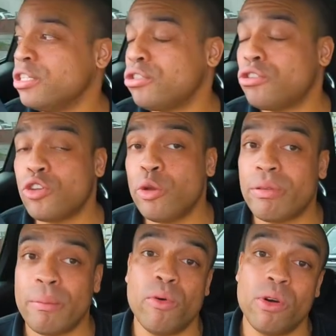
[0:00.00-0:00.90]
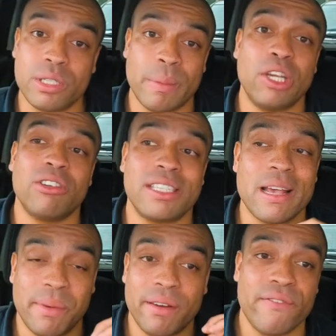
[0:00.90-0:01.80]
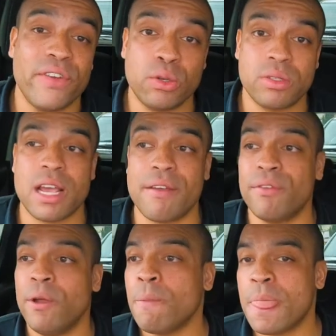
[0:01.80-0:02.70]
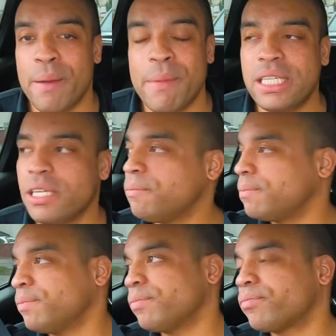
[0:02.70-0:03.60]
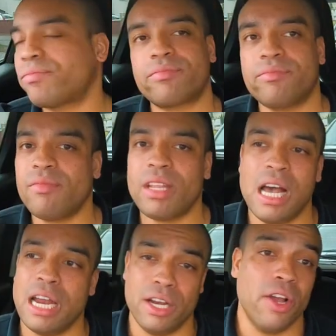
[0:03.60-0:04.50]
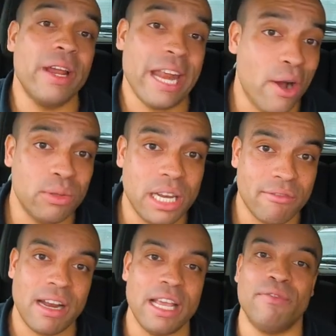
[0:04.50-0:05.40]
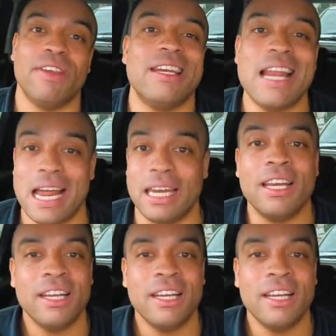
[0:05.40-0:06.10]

Super important to make your examiner feel safe. Imagine, I don't know, an elderly relative, your nan,